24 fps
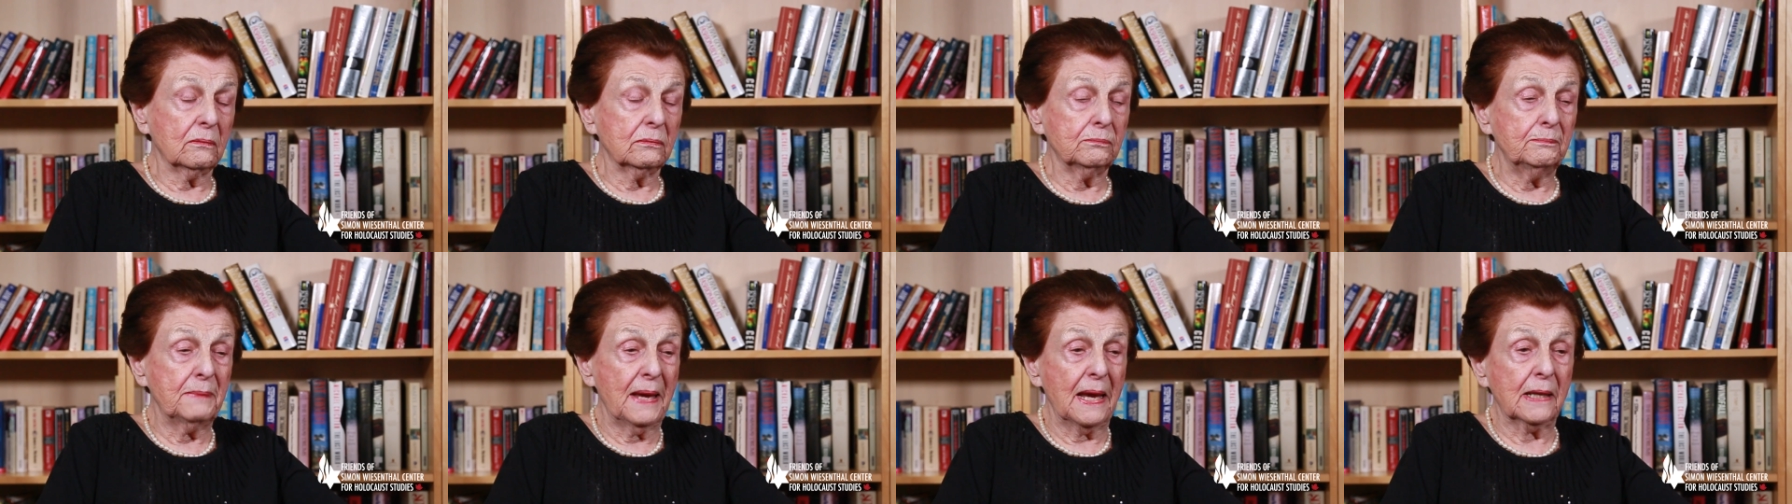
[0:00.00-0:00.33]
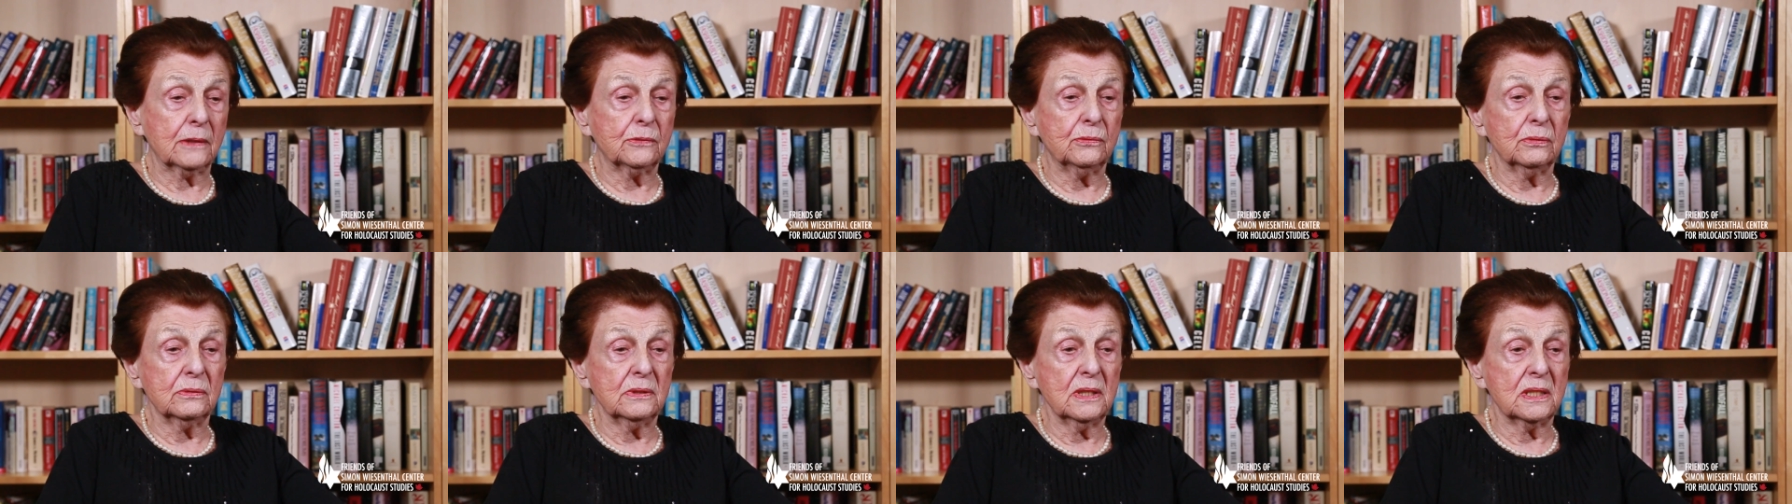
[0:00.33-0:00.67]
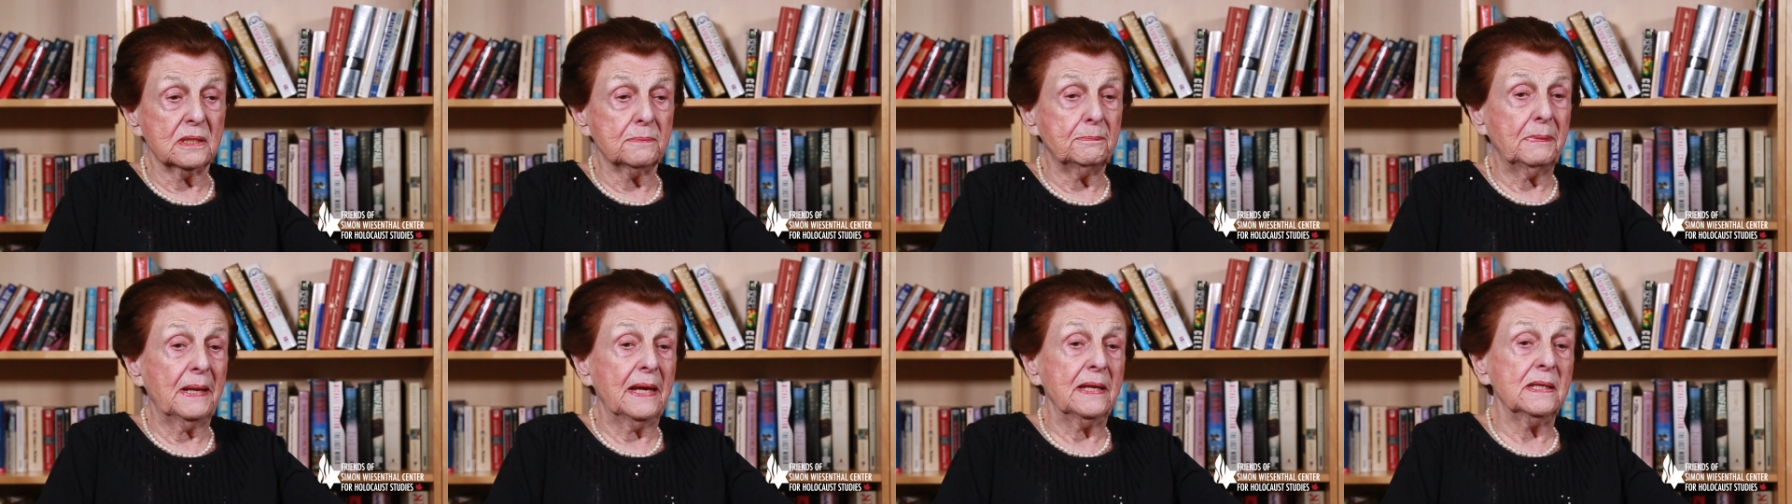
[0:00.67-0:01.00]
back to
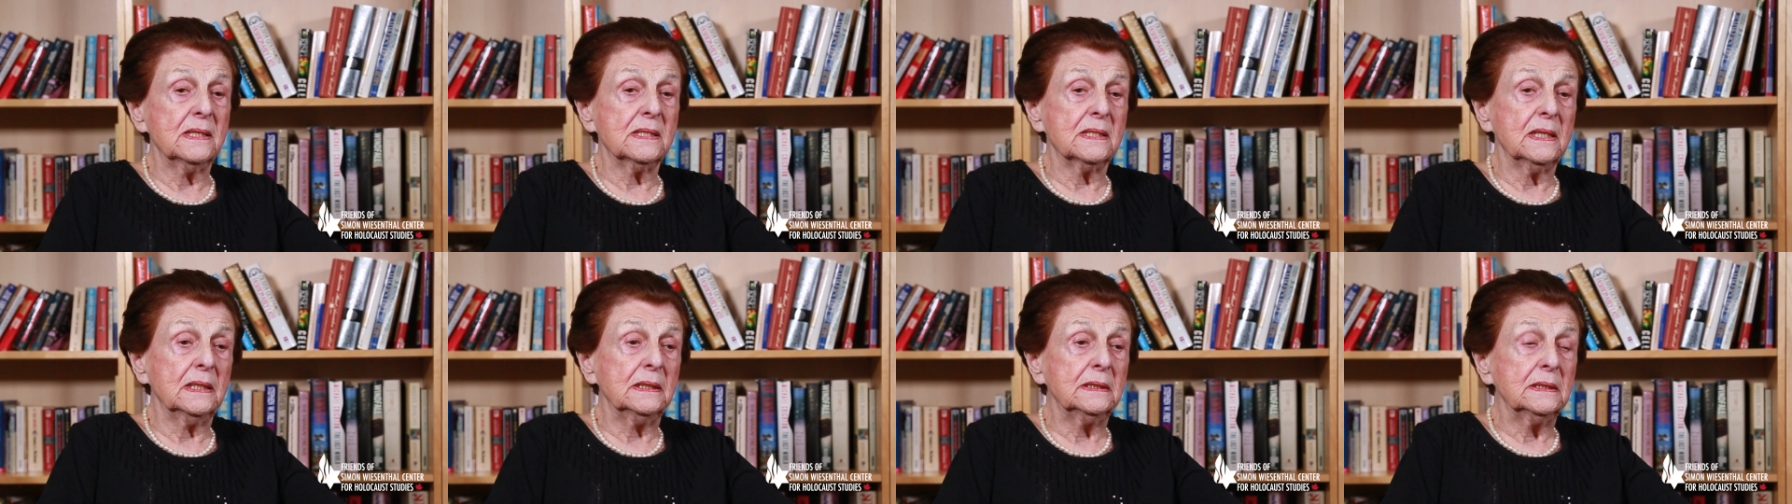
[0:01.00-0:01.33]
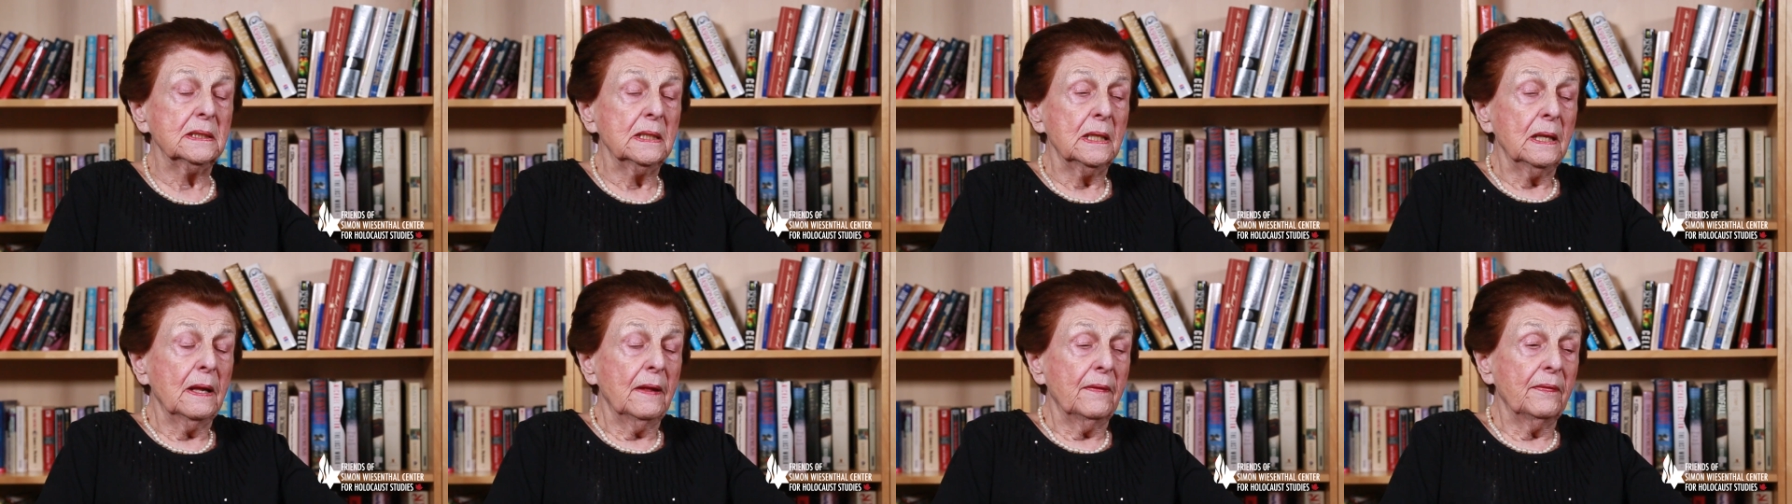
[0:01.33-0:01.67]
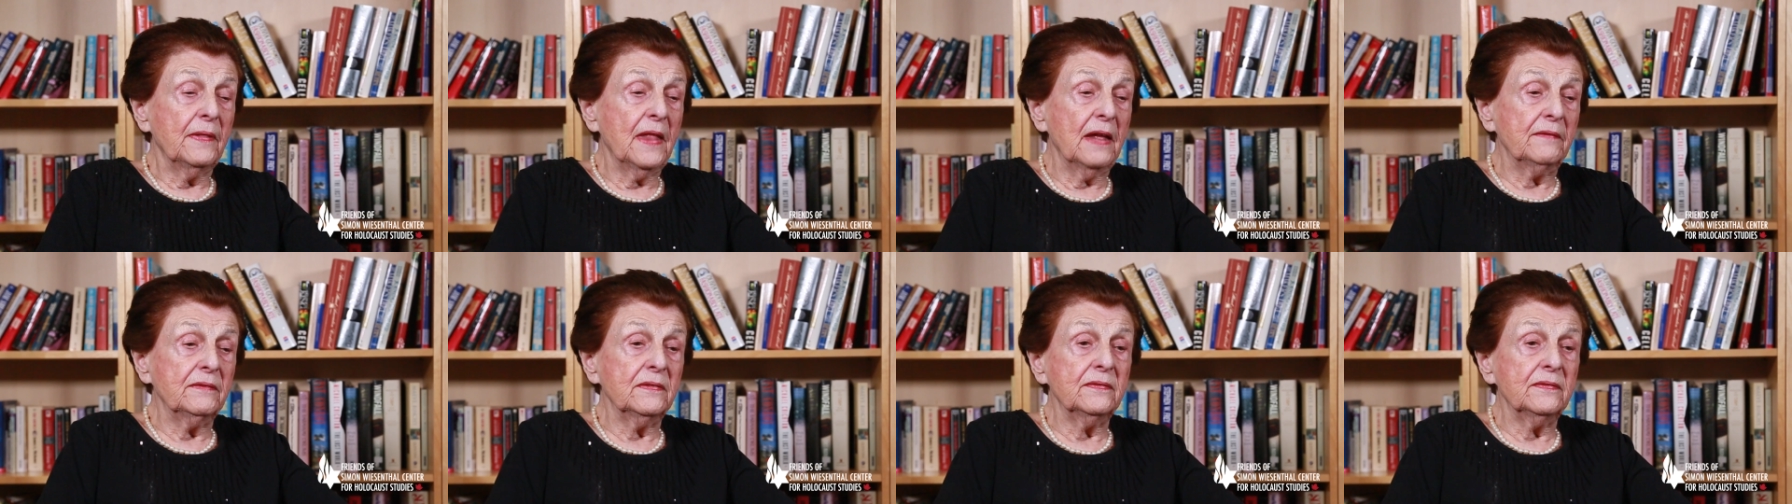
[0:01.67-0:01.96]
this place, and there